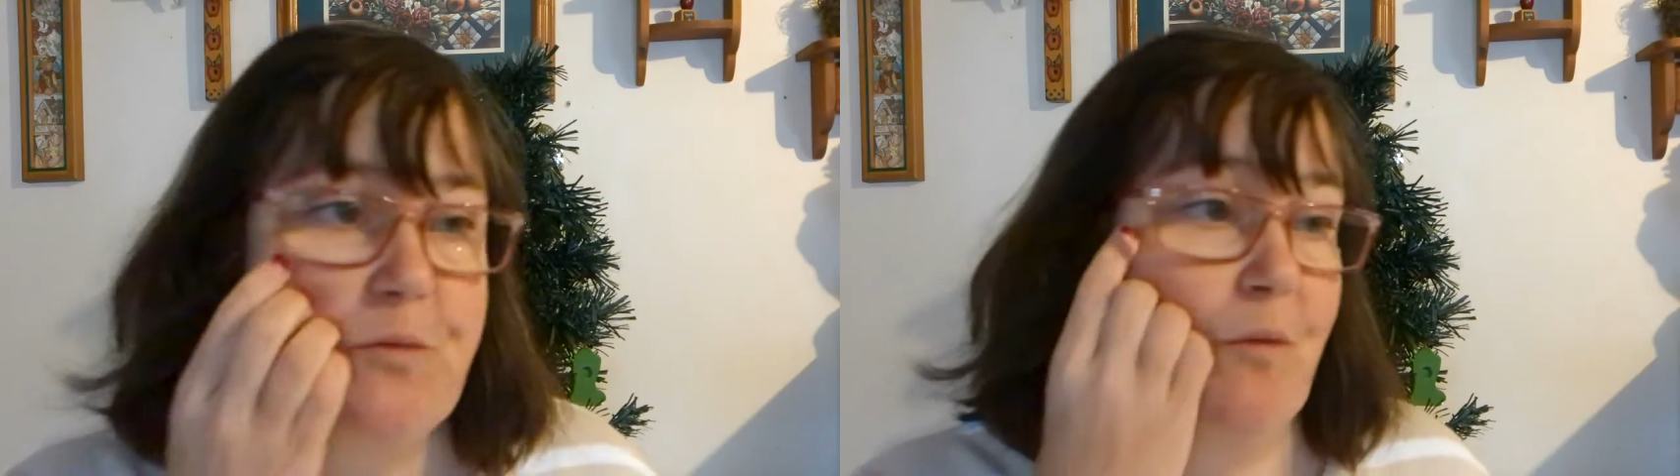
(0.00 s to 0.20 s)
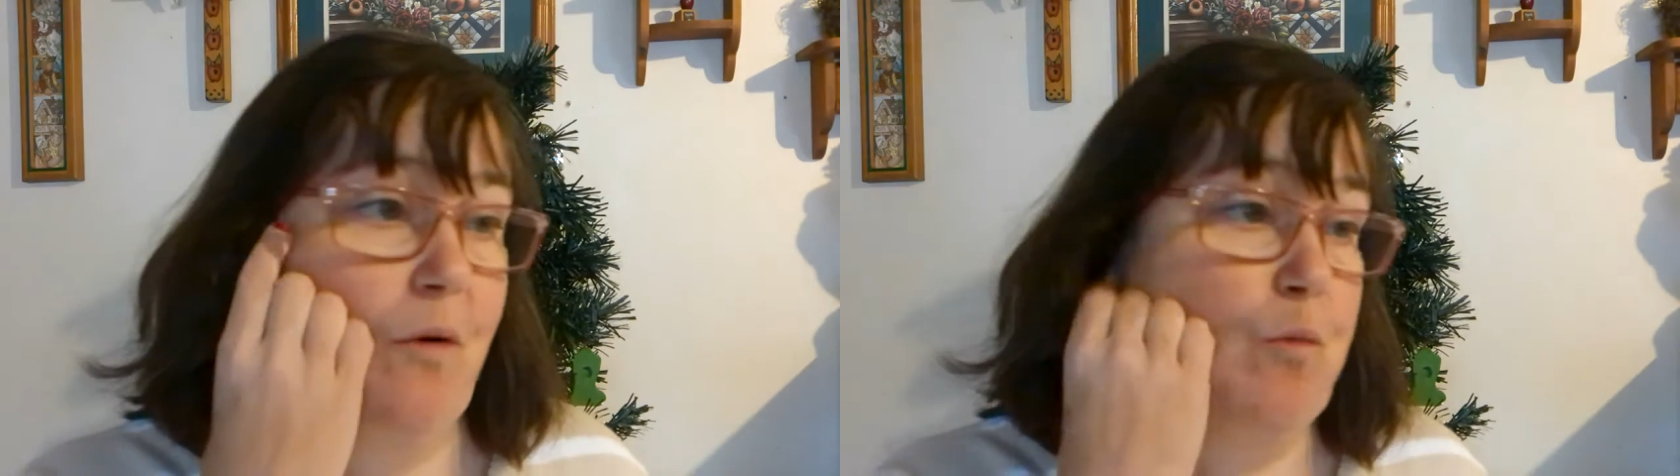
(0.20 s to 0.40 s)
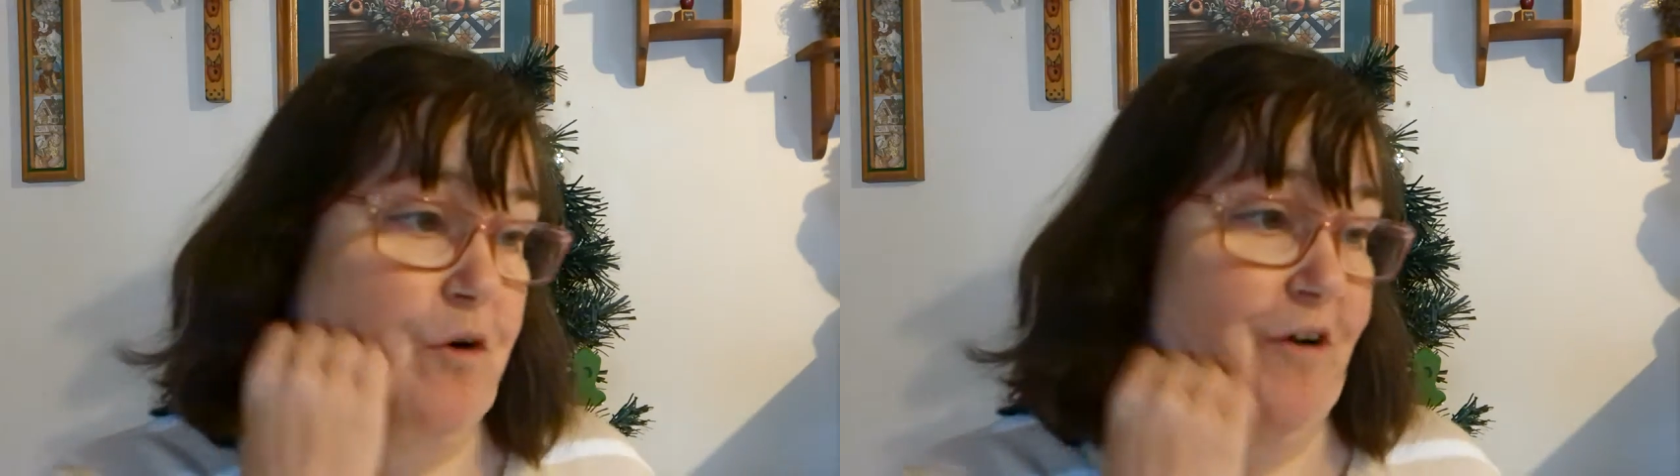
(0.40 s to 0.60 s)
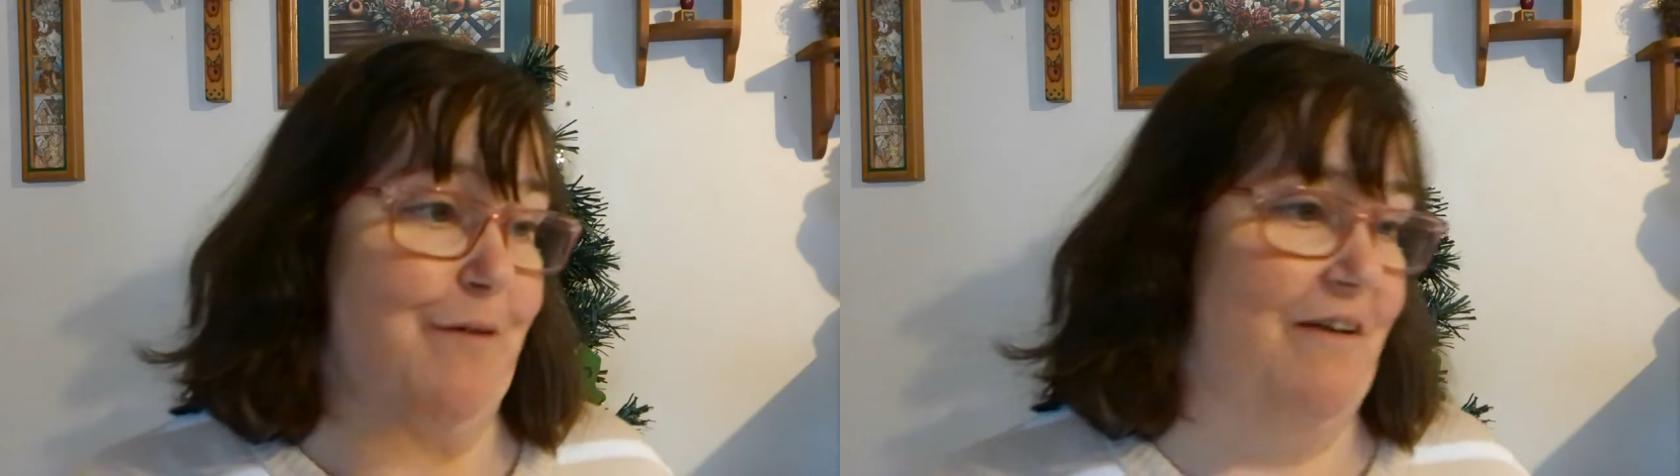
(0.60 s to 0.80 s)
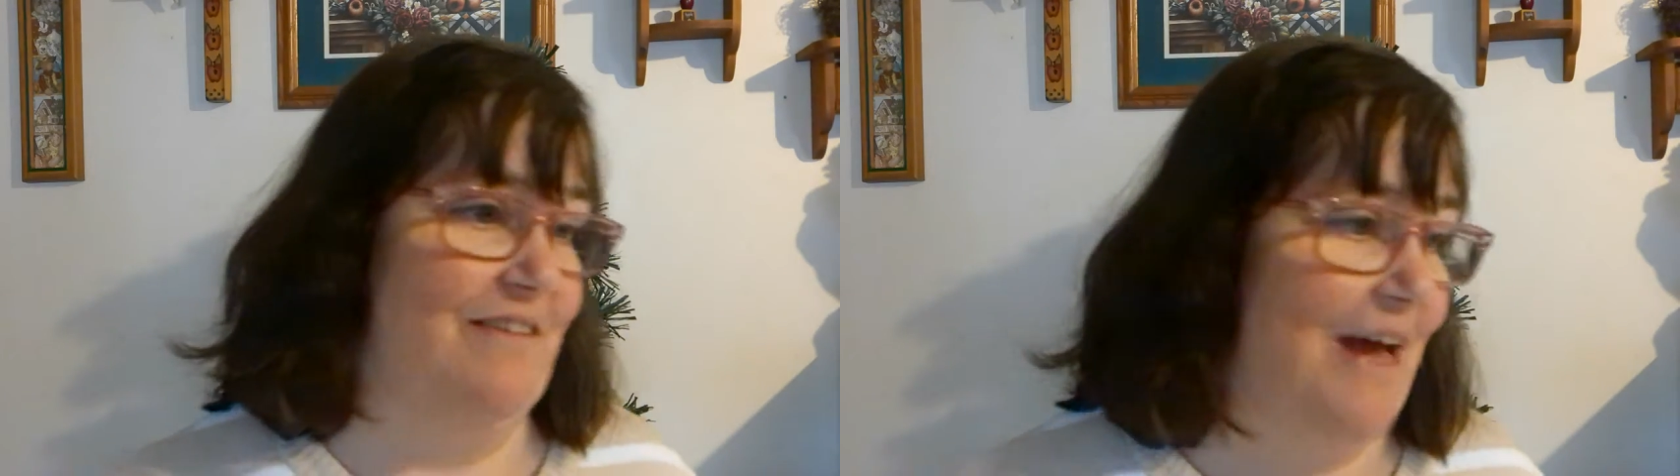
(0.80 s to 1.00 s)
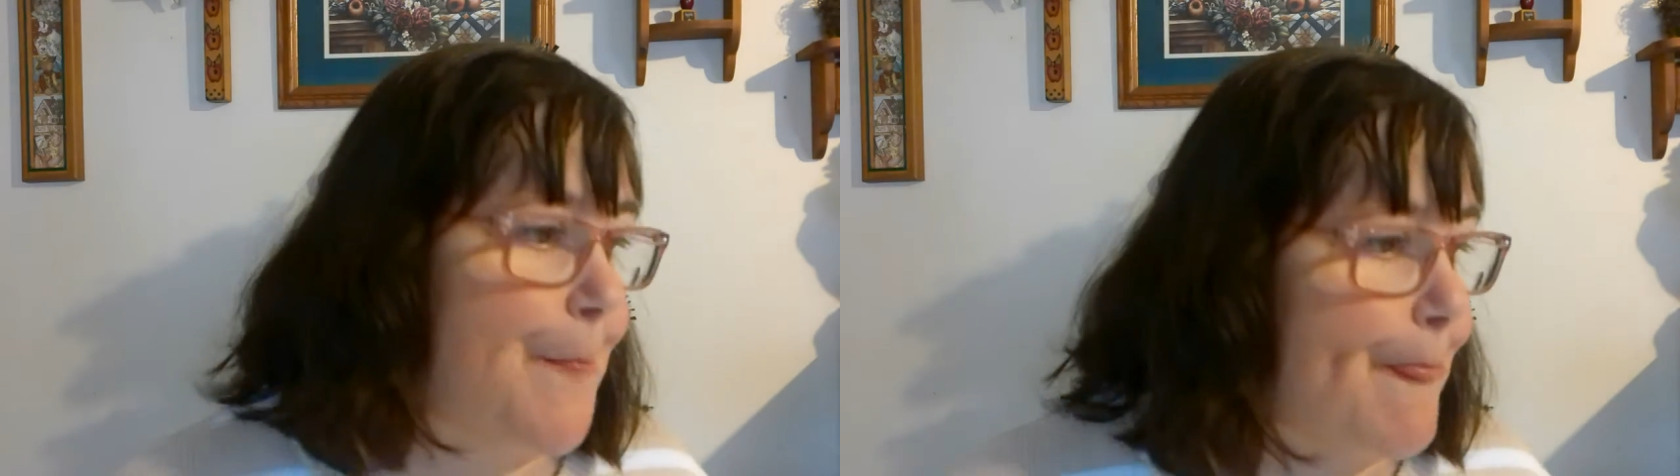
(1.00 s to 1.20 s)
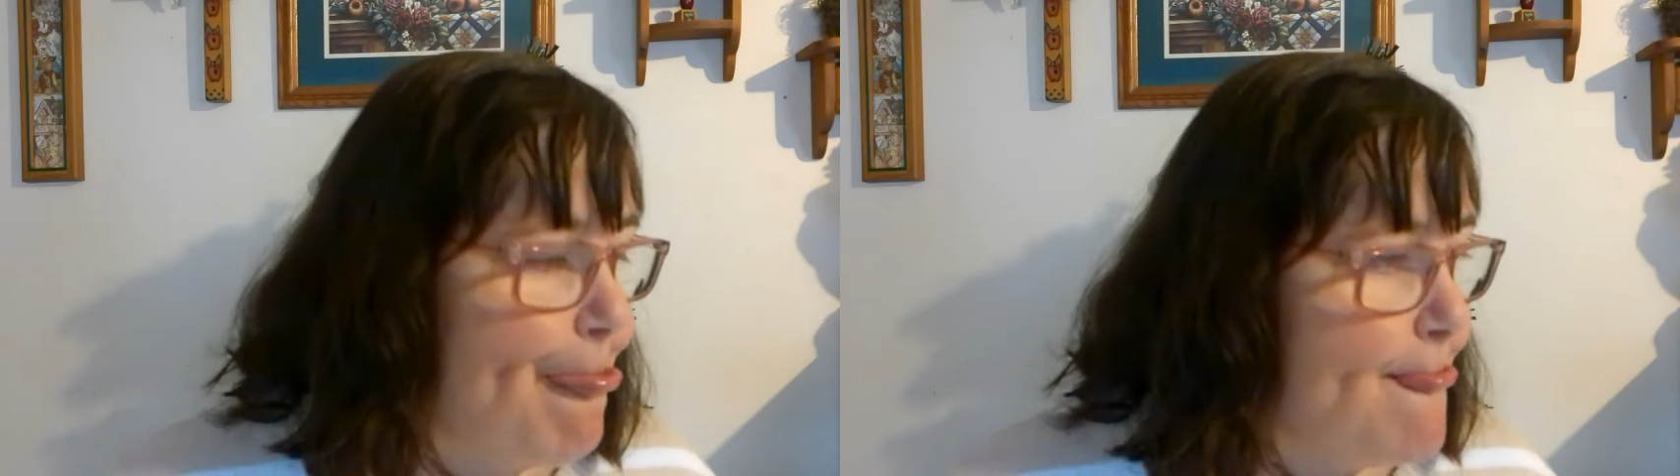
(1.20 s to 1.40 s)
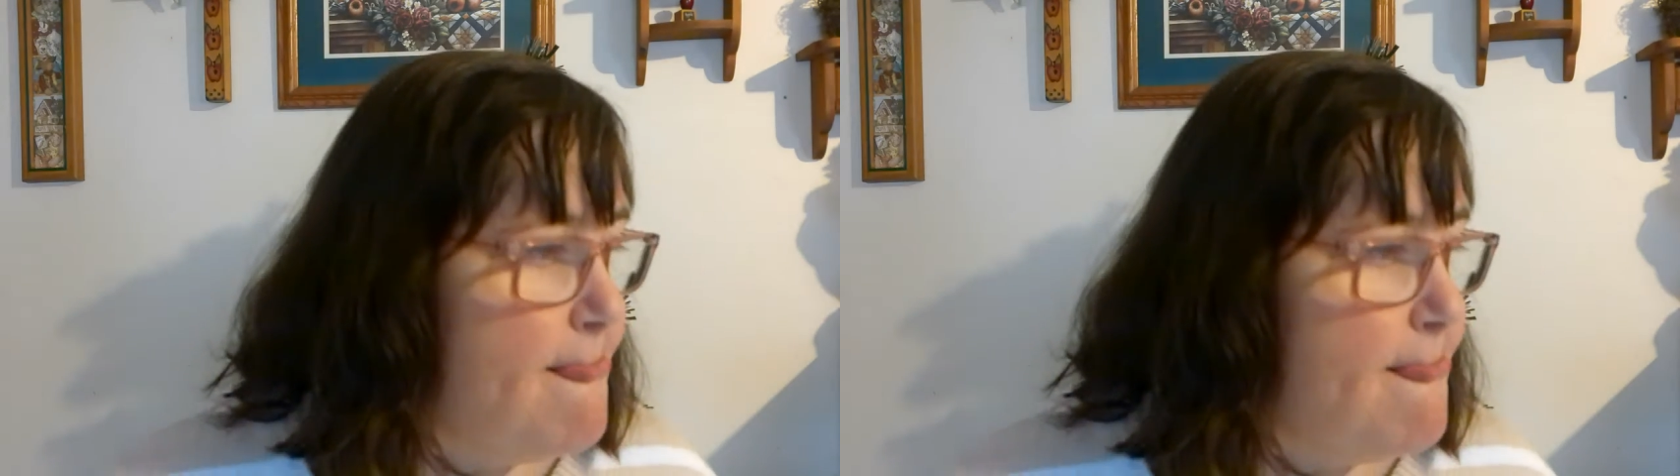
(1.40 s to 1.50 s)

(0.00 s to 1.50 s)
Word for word: We won't worry about that.